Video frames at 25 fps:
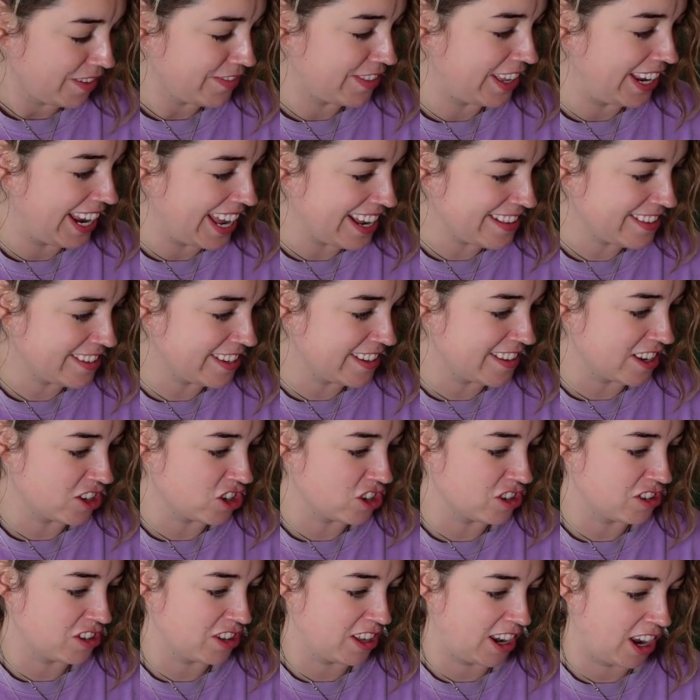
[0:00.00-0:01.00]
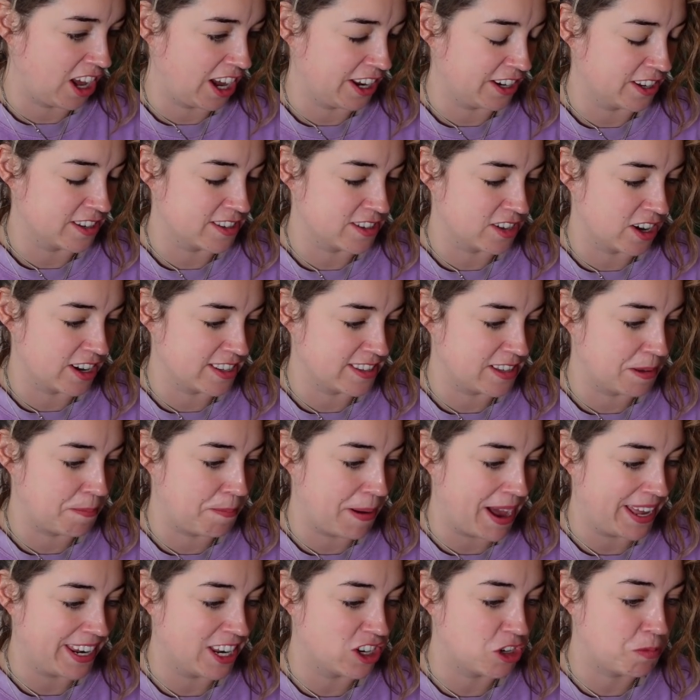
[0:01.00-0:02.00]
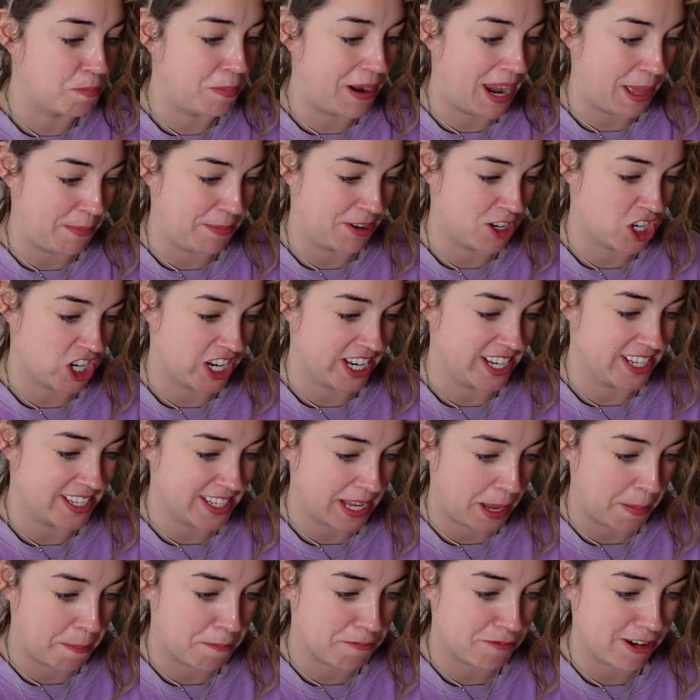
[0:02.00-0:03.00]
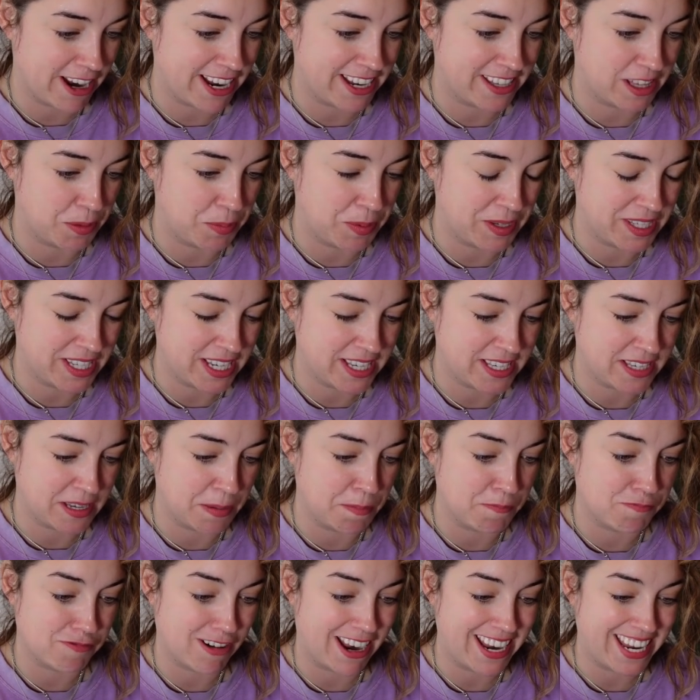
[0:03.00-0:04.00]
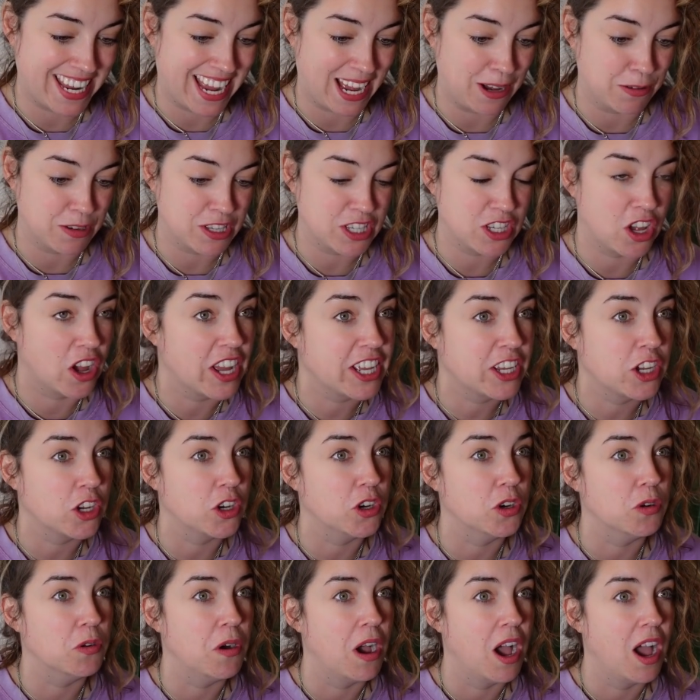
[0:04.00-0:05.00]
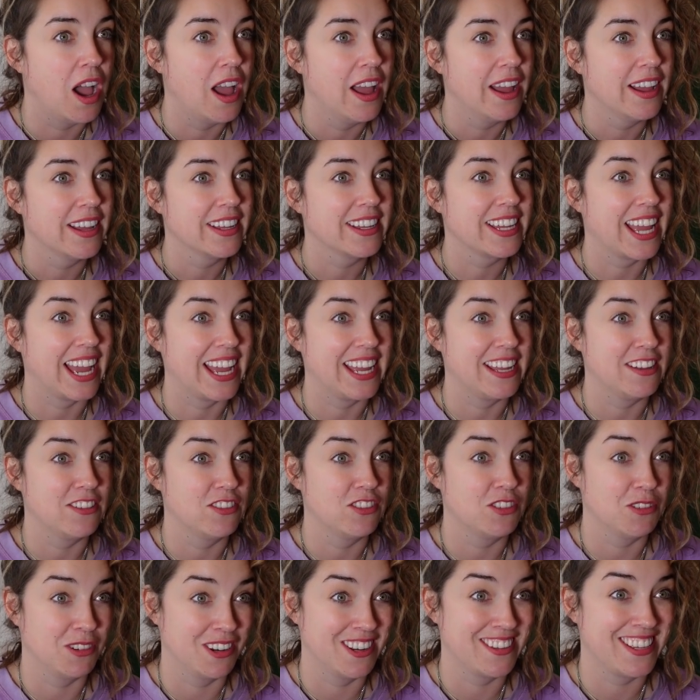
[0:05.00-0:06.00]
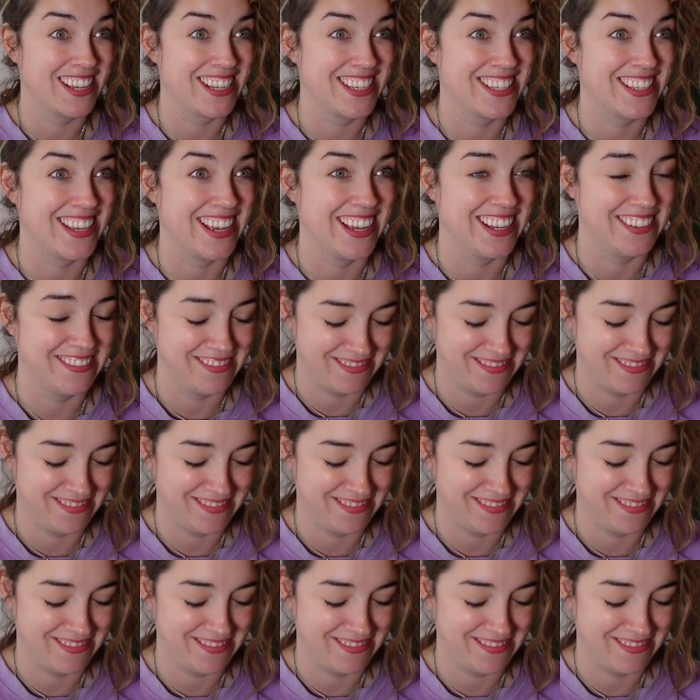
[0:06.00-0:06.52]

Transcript: The latest additions to the line are designed to banish blemishes and break the persistent breakout cycle. Kate, you want to test it?